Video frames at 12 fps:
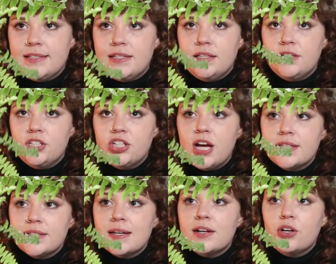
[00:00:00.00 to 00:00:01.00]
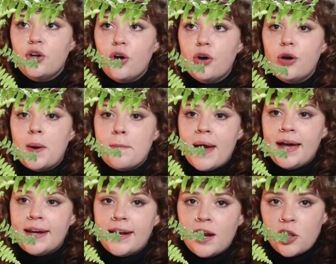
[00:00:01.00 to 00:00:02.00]
You can just go
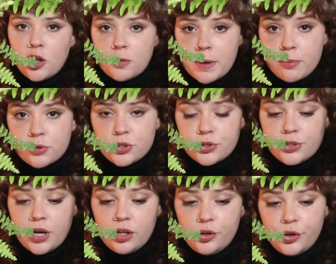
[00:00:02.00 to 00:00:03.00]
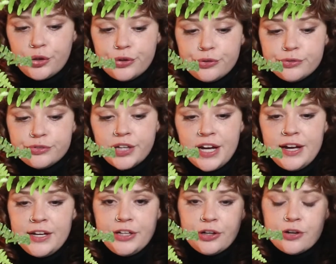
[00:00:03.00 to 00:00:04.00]
mad, and a lot of people do. A lot of
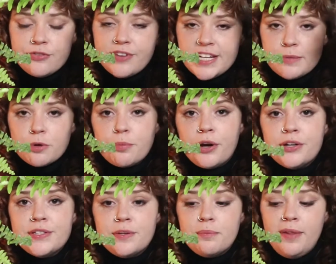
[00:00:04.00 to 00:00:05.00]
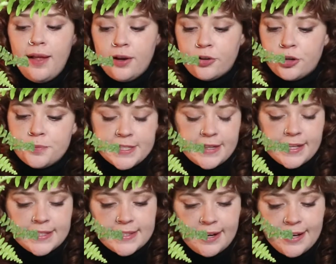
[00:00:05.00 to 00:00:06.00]
Facebook posts on plant groups and
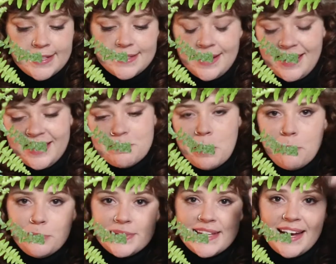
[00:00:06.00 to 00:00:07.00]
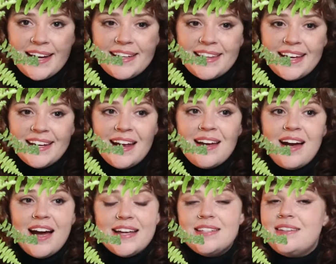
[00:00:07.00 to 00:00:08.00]
things that I see is people saying that
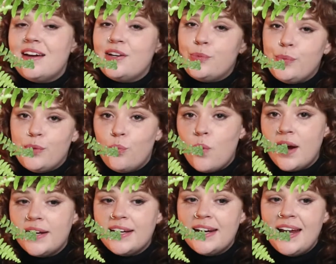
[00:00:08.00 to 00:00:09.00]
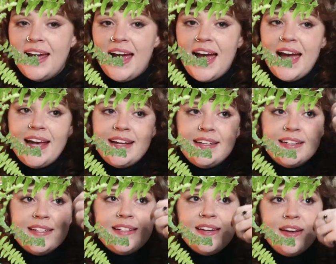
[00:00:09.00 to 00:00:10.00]
I started with one
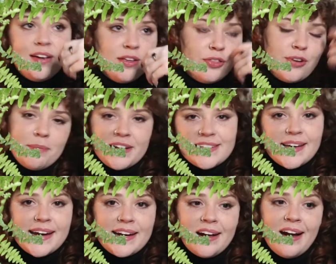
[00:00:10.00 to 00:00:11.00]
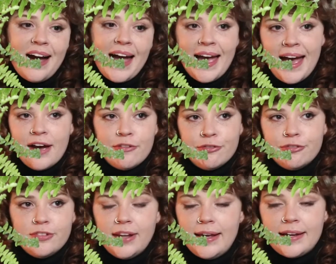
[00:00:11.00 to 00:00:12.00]
and 3 months later I
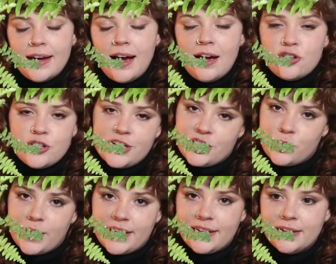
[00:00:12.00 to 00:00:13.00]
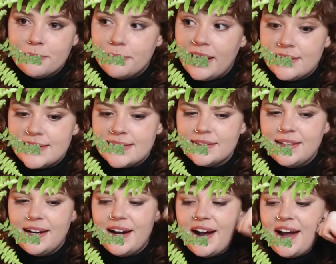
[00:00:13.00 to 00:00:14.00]
have like 120 plants,
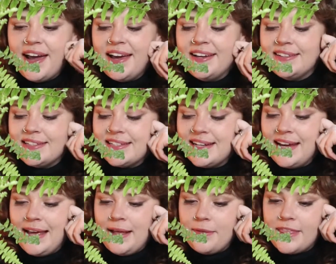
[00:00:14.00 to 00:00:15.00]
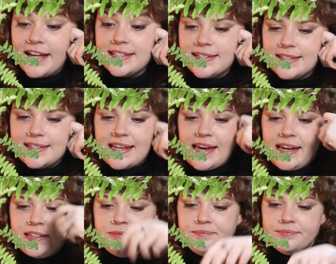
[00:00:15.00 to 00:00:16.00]
and that's
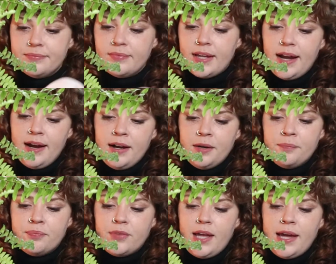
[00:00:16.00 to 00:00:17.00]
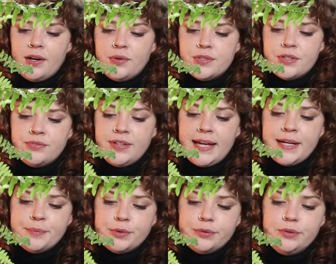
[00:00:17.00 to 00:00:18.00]
insane, and also
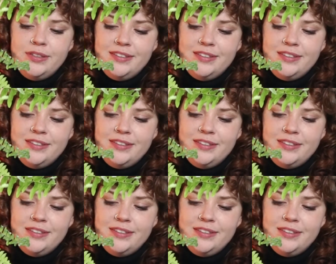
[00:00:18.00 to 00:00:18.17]
relatable.